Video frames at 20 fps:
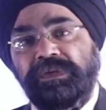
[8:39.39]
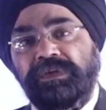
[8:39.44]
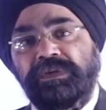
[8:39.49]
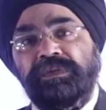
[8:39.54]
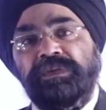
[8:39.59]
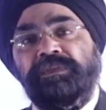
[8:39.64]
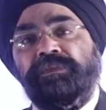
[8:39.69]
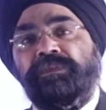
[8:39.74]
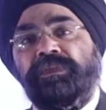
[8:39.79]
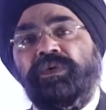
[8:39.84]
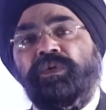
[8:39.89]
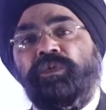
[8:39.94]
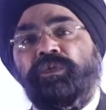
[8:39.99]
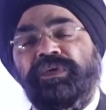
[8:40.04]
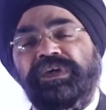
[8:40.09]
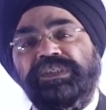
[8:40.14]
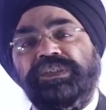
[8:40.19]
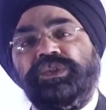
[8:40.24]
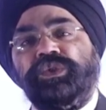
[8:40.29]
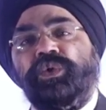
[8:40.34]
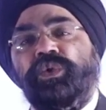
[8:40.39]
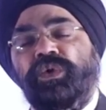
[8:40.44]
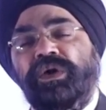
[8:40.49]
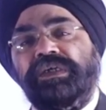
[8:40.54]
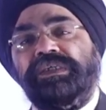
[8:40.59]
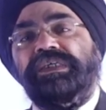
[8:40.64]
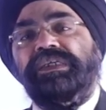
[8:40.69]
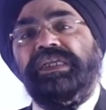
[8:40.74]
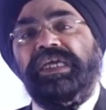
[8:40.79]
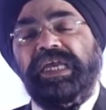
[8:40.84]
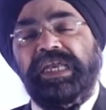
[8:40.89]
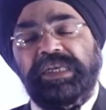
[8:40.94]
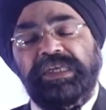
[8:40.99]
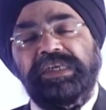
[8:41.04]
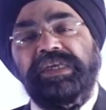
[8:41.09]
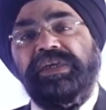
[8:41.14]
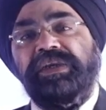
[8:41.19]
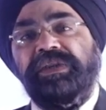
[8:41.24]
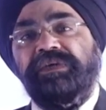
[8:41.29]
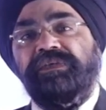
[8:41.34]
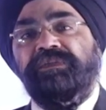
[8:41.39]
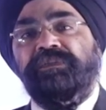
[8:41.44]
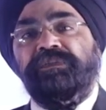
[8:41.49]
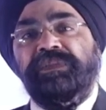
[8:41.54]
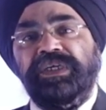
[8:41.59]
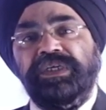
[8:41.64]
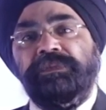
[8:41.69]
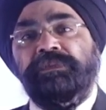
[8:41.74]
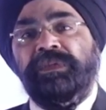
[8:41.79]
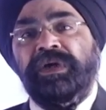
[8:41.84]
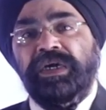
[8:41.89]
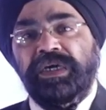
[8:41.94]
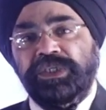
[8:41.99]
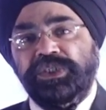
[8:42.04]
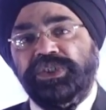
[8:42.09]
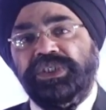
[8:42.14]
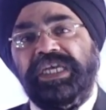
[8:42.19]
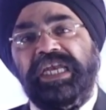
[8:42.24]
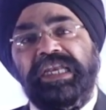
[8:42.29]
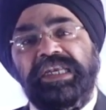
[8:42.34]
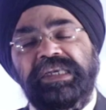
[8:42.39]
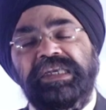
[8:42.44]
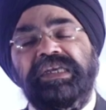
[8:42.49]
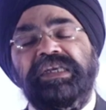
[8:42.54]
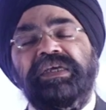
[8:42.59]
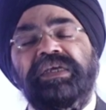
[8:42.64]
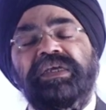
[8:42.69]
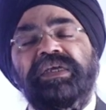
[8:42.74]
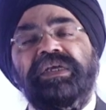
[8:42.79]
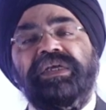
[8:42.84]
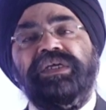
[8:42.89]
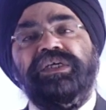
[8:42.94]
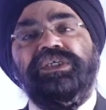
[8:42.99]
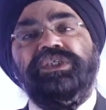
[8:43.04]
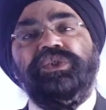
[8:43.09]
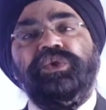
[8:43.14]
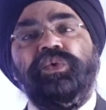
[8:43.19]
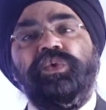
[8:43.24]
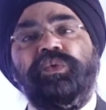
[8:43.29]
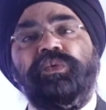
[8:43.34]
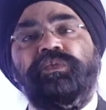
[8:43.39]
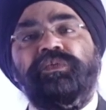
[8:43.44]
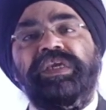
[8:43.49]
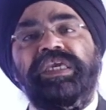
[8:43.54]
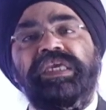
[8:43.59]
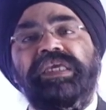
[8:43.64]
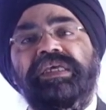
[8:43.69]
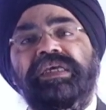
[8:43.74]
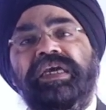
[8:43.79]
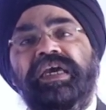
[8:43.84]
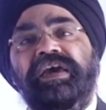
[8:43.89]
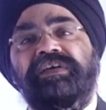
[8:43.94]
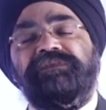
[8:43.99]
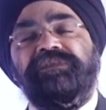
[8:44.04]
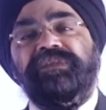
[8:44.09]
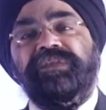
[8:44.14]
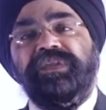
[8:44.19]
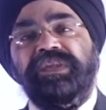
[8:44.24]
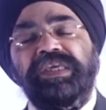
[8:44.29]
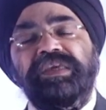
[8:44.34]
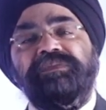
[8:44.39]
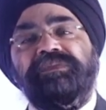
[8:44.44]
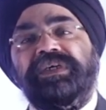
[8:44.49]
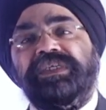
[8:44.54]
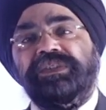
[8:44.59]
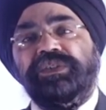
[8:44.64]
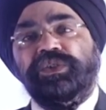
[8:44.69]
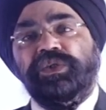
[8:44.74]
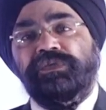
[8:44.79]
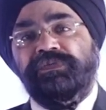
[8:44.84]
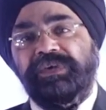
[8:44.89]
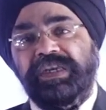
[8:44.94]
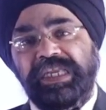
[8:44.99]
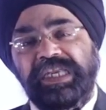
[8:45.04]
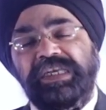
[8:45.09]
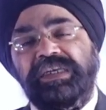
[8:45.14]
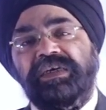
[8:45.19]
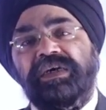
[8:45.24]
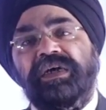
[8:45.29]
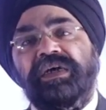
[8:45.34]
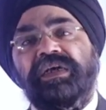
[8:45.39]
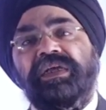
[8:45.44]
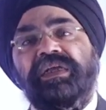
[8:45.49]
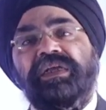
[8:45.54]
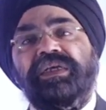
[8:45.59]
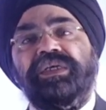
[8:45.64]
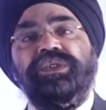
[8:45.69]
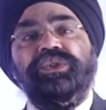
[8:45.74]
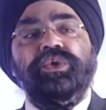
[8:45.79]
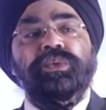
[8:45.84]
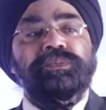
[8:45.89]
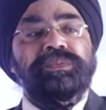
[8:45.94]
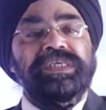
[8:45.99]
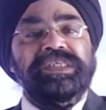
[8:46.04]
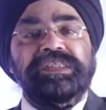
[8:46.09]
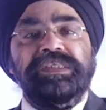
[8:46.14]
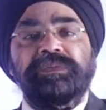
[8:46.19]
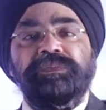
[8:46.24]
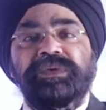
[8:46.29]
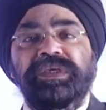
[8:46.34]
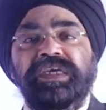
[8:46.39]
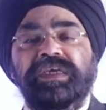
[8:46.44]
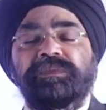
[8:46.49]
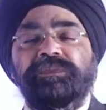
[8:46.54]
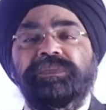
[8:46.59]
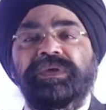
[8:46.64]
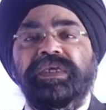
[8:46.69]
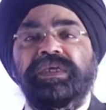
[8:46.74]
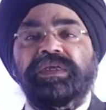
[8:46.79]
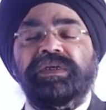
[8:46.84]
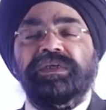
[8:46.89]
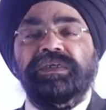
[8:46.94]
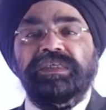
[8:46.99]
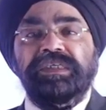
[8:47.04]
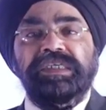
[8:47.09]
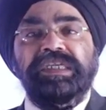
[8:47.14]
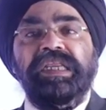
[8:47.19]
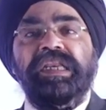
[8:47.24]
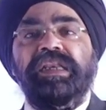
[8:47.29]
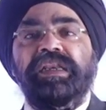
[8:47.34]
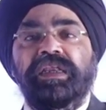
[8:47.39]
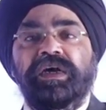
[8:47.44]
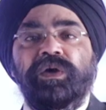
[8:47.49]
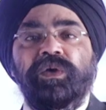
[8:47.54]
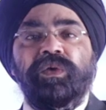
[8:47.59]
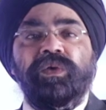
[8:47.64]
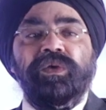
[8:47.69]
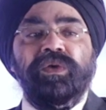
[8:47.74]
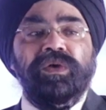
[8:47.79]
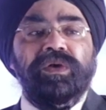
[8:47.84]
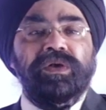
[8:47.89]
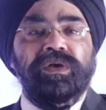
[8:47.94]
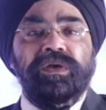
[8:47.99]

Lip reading: the first quarter ended, March ended. So we have 3 months of data. So BCPNP till now